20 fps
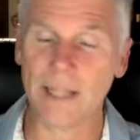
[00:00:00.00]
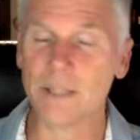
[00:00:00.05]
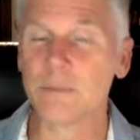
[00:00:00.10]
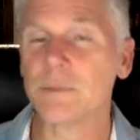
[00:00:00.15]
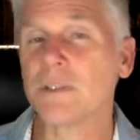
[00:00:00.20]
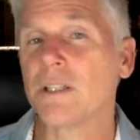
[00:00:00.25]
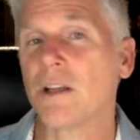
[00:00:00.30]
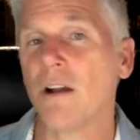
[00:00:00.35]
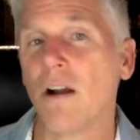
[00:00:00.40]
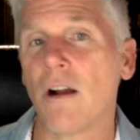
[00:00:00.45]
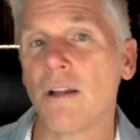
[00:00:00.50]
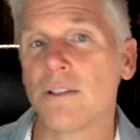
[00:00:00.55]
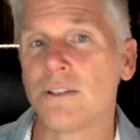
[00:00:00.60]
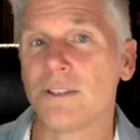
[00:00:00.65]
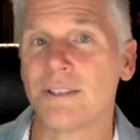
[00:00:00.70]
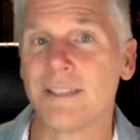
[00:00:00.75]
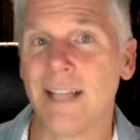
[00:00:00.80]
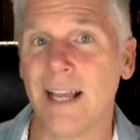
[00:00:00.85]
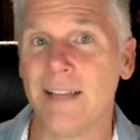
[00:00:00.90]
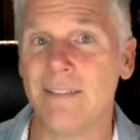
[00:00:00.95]
That's what the card
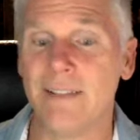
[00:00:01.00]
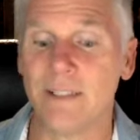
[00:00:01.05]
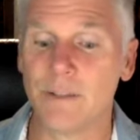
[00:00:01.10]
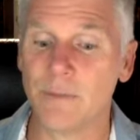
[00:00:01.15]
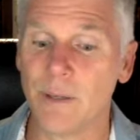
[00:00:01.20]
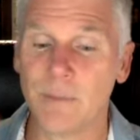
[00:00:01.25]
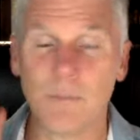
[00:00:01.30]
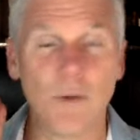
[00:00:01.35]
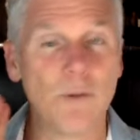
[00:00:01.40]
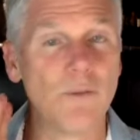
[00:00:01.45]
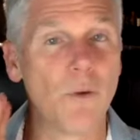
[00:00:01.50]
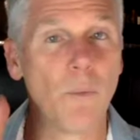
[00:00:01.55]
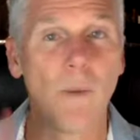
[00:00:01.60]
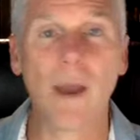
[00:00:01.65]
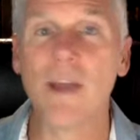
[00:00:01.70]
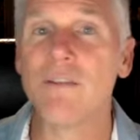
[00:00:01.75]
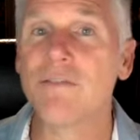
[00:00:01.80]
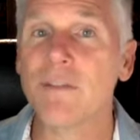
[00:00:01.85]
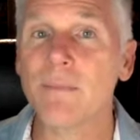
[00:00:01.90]
is saying this week. Move away